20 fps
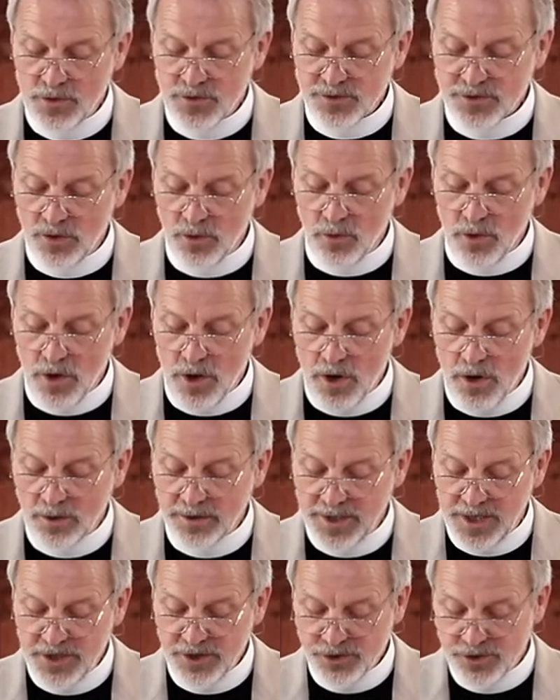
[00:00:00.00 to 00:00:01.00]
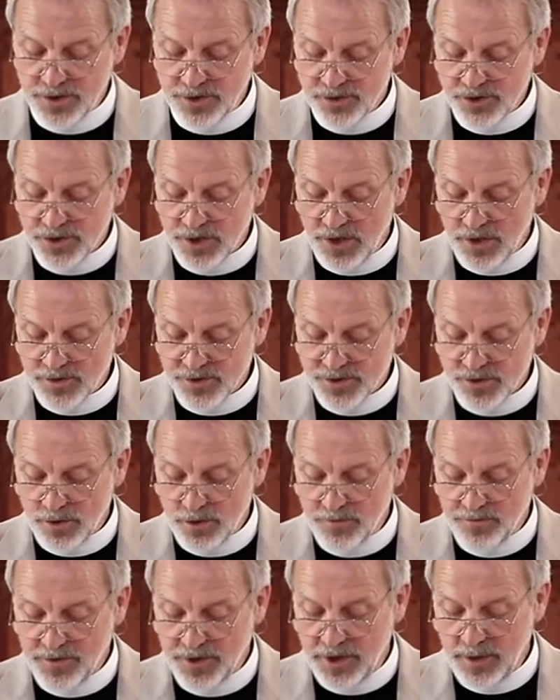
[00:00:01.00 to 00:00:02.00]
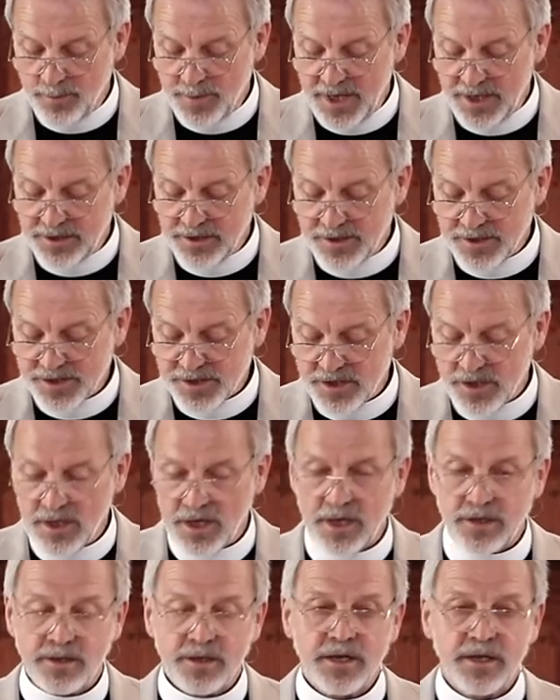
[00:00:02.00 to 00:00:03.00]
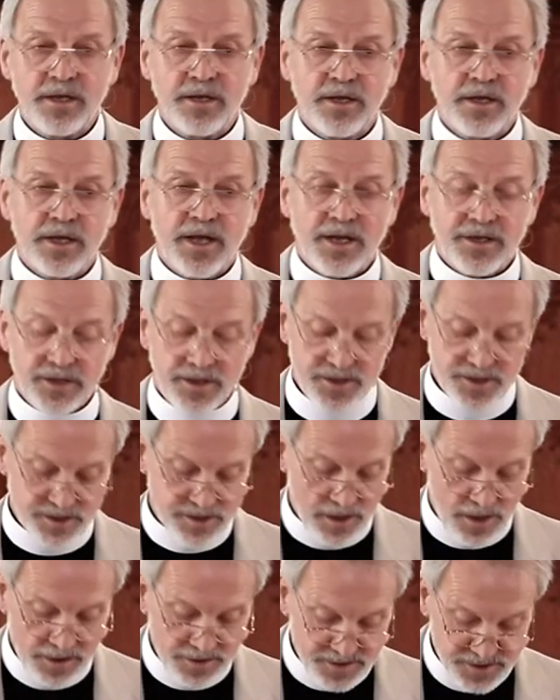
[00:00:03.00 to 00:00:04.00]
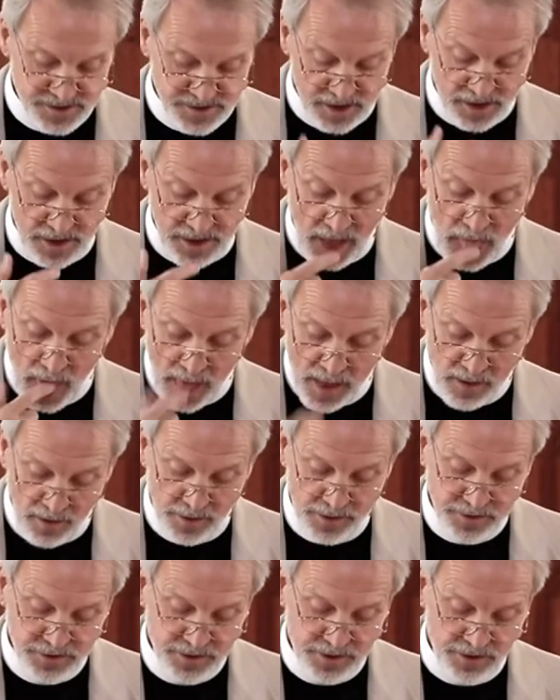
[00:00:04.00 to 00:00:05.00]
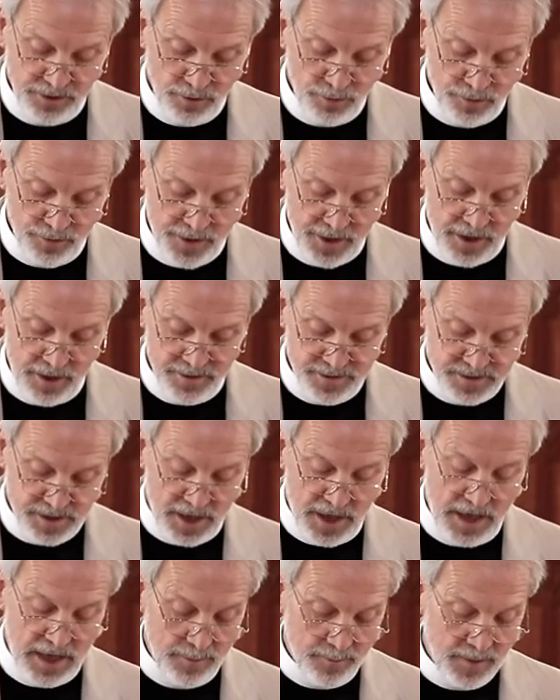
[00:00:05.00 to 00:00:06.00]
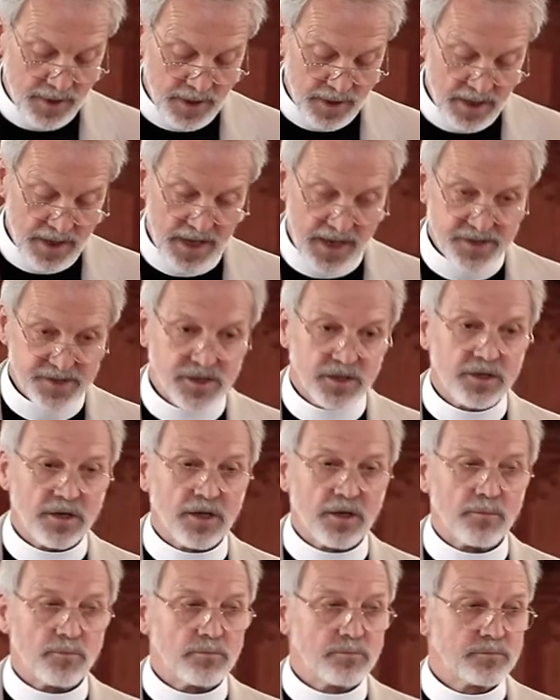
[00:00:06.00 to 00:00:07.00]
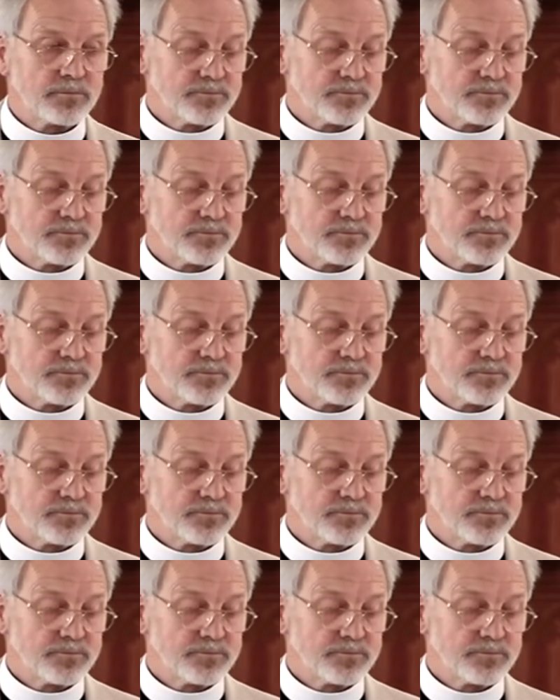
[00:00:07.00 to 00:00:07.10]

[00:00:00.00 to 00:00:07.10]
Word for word: So all nations shall serve him, and his son, and his son's son, until their time has come.